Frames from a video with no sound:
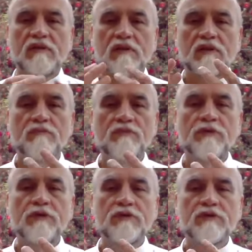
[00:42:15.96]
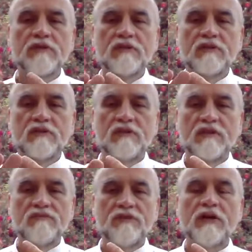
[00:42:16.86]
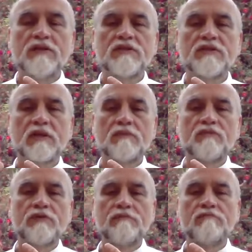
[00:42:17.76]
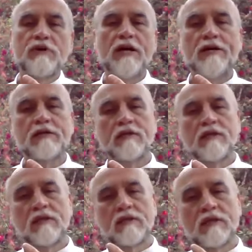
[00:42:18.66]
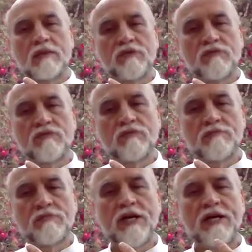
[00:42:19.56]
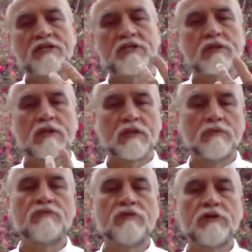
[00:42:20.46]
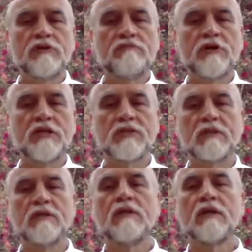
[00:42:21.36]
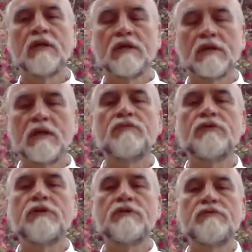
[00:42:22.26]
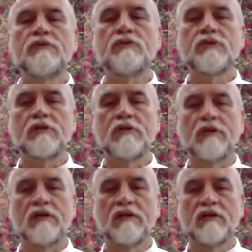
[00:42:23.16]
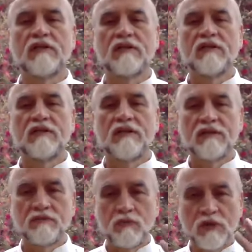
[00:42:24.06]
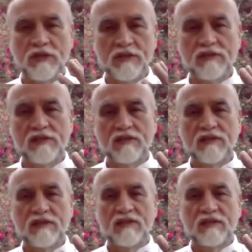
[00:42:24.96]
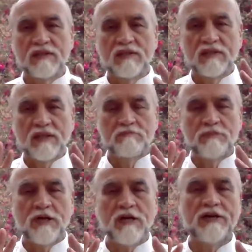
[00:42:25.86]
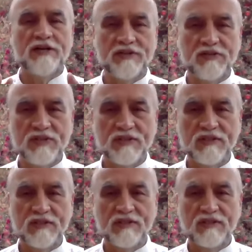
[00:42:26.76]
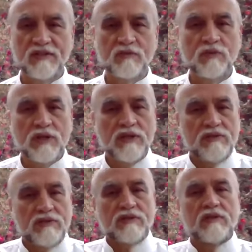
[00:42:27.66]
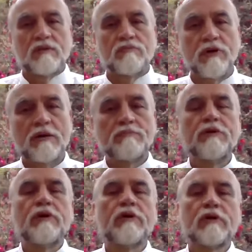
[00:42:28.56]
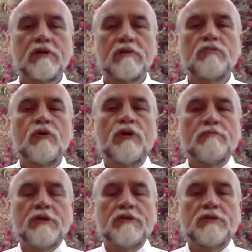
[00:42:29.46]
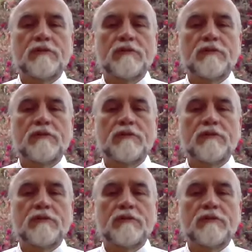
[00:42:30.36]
Comfort in front, comfort in back, comfort from the past, comfort in the present, comfort in the future, if one abides with proper comportment.